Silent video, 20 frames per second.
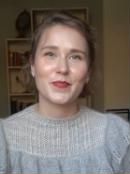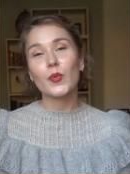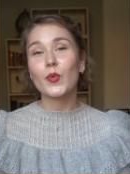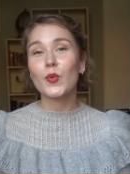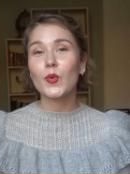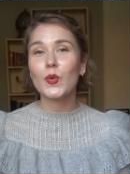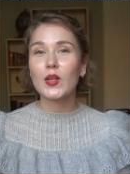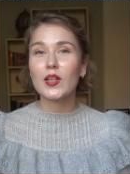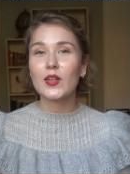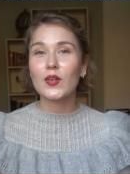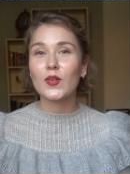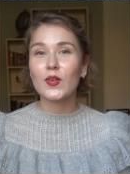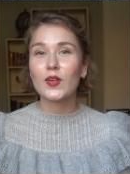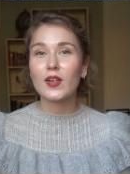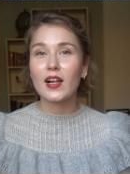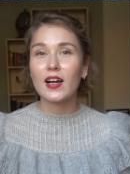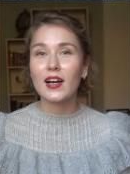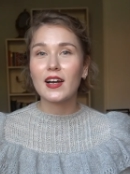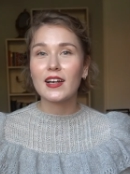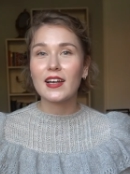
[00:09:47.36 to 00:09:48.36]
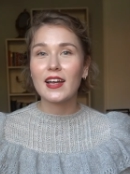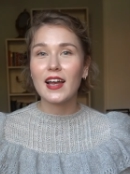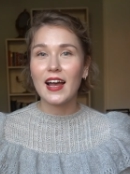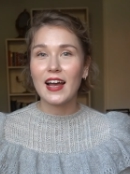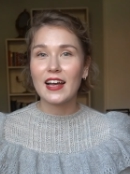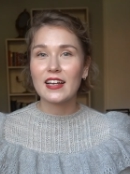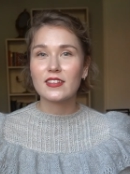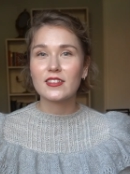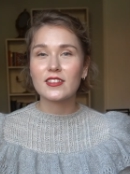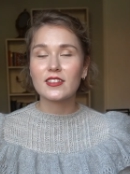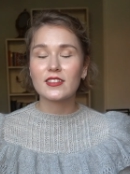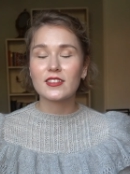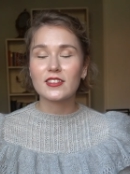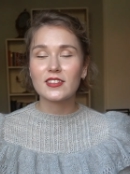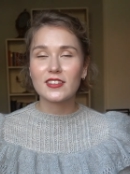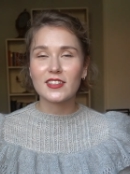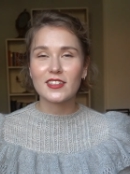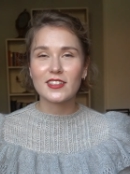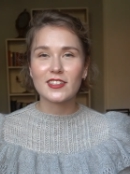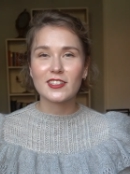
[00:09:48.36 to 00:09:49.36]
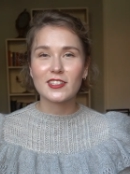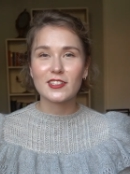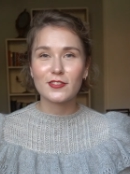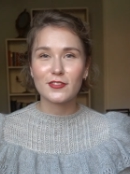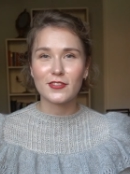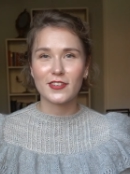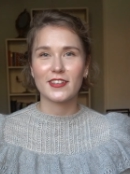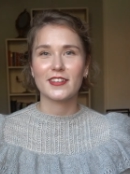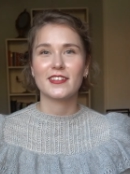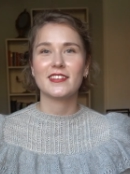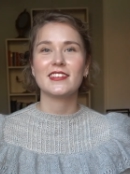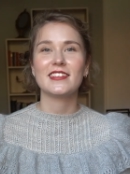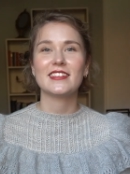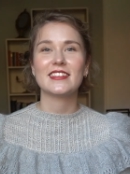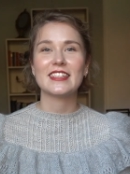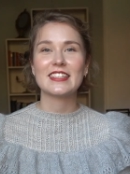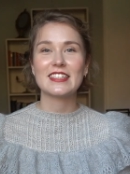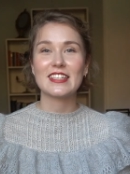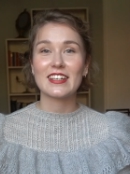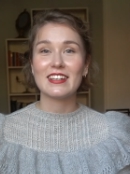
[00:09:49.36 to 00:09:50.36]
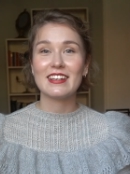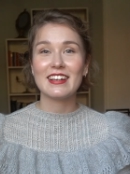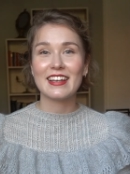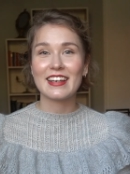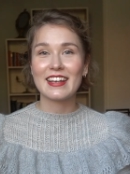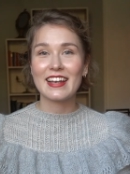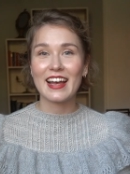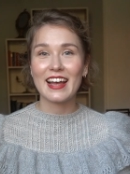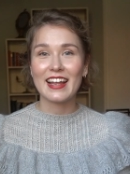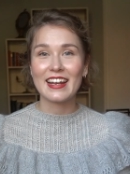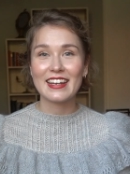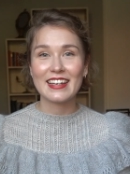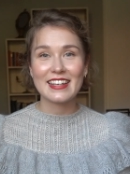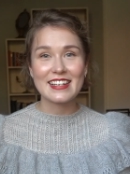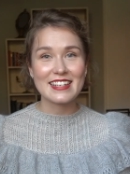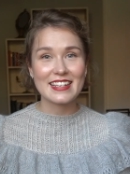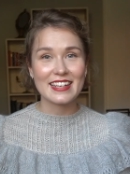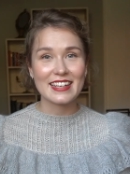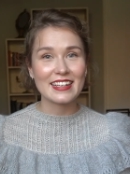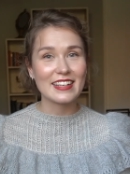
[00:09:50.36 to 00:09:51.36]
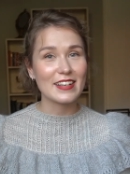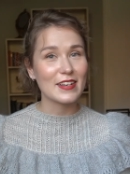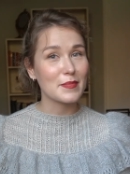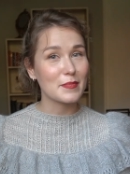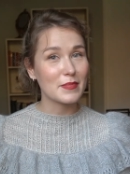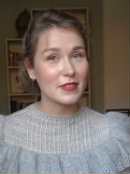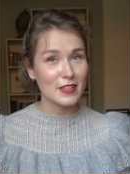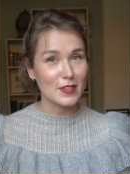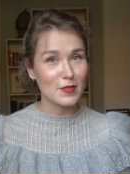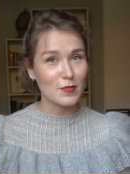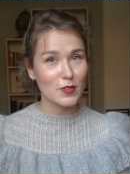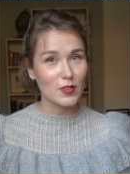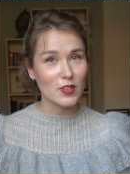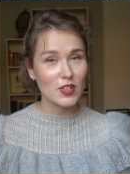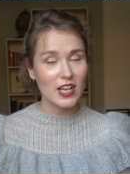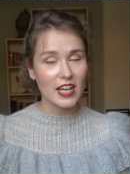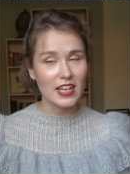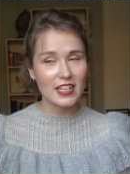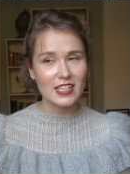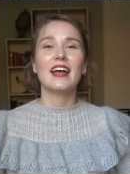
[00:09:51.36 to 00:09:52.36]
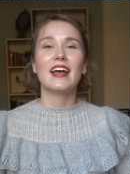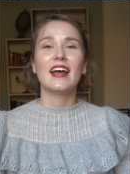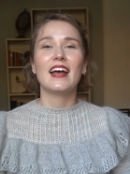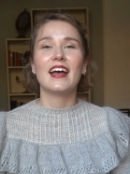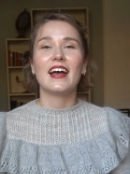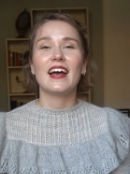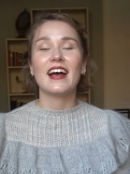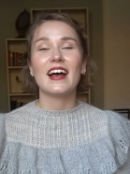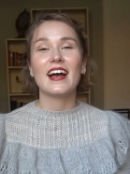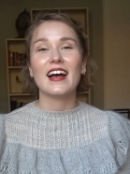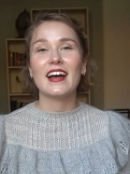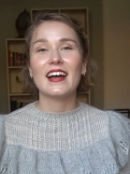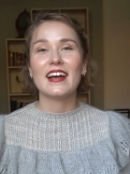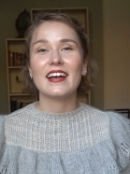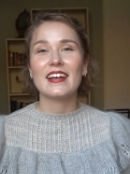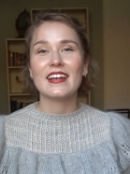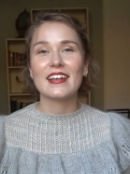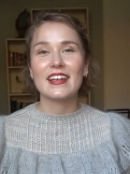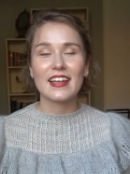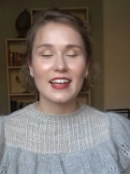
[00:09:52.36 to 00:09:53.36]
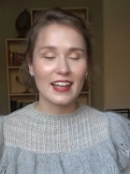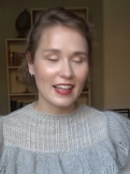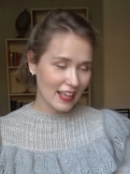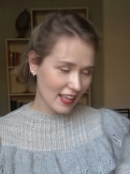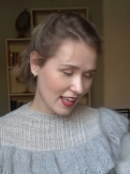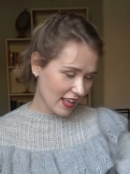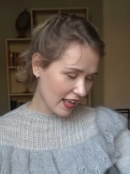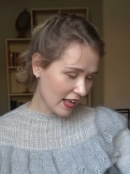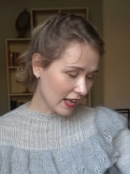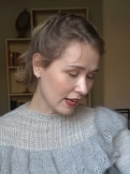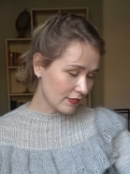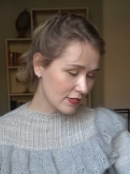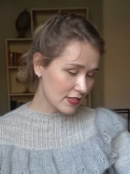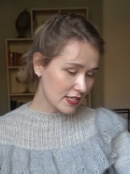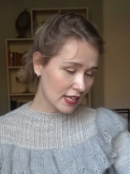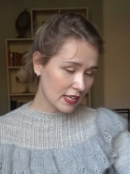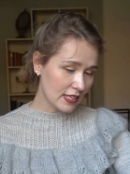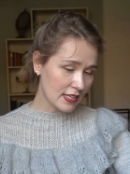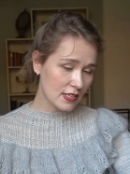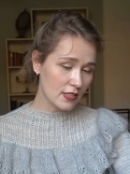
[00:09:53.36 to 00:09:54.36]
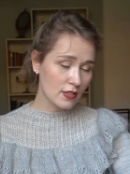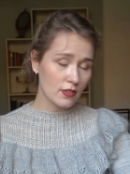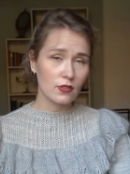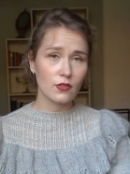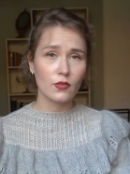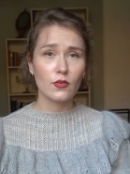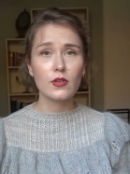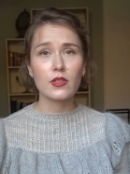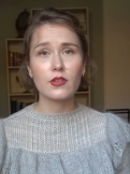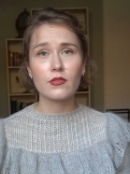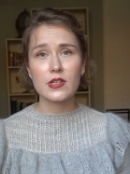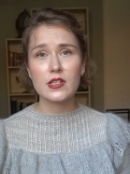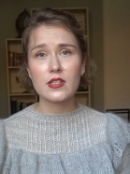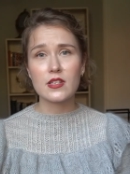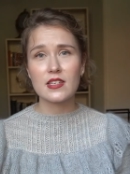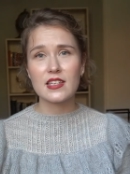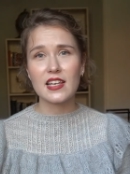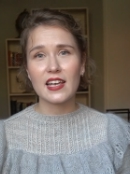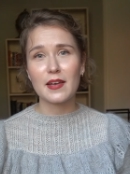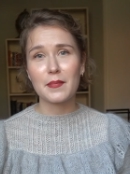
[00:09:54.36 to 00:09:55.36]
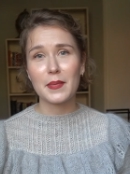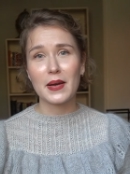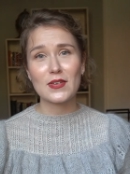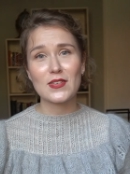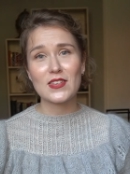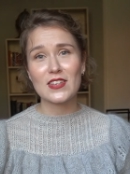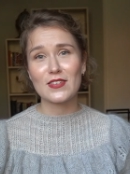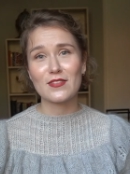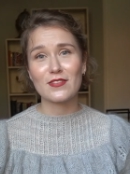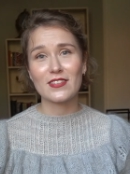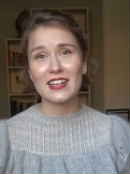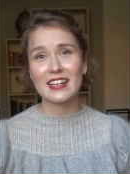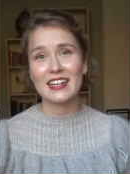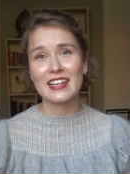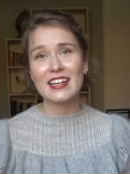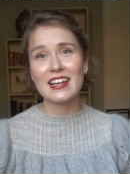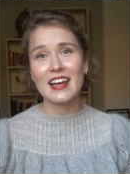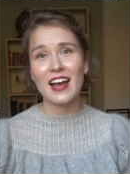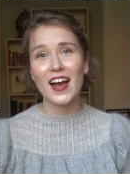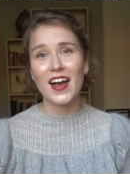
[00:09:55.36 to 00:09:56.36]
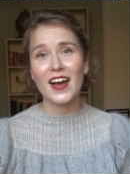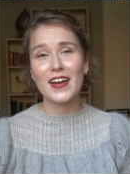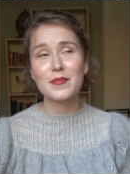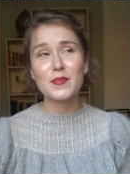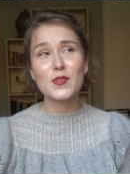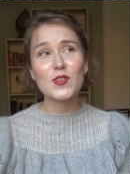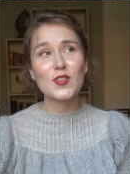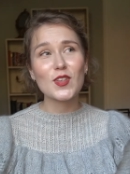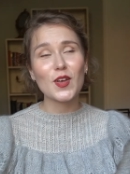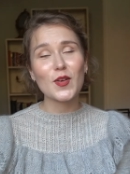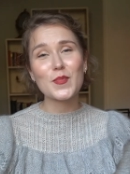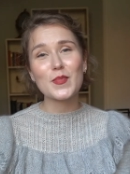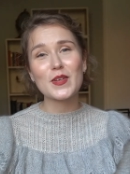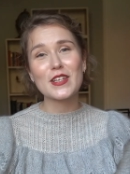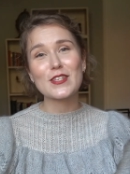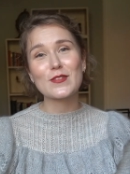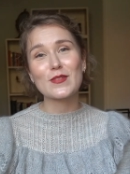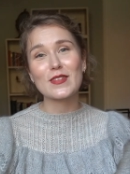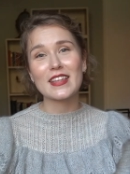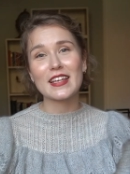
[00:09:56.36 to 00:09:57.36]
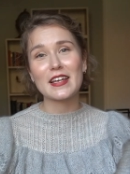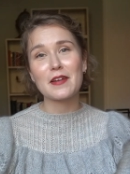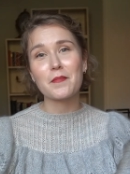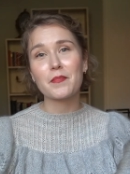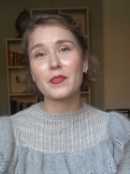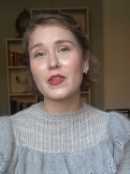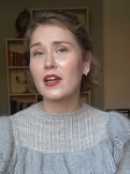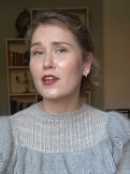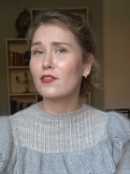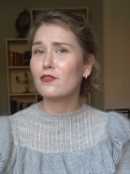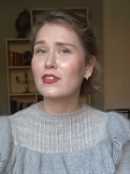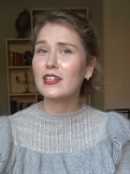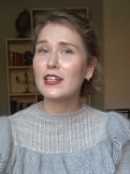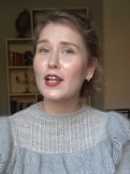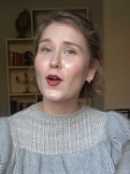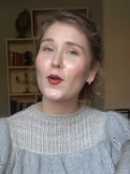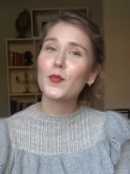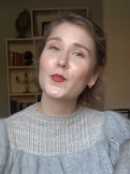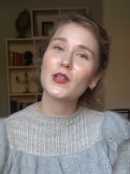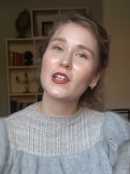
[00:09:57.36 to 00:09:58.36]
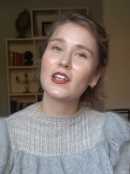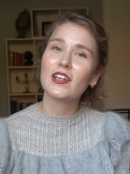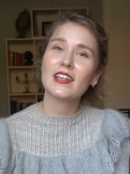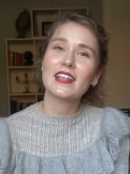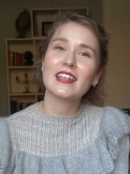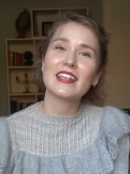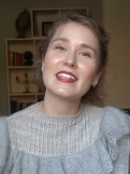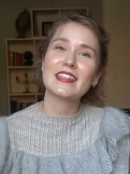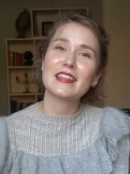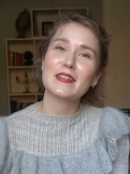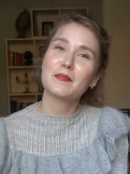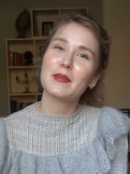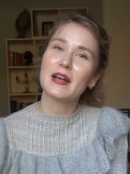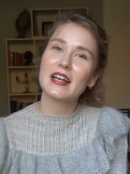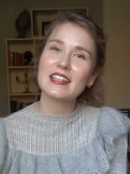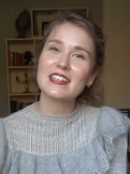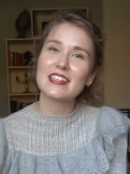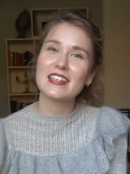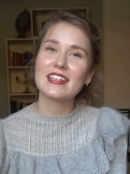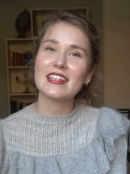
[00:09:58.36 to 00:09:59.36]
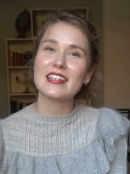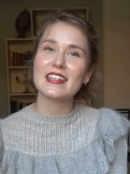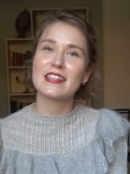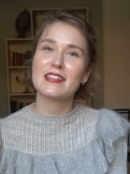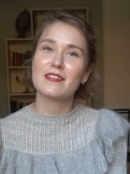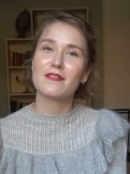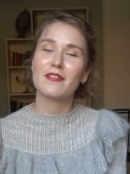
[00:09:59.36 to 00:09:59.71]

All in all, I had such fun designing and knitting up this project. I have said all there is to say about it really. I'm so pleased with it. I really hope you like it. The pattern is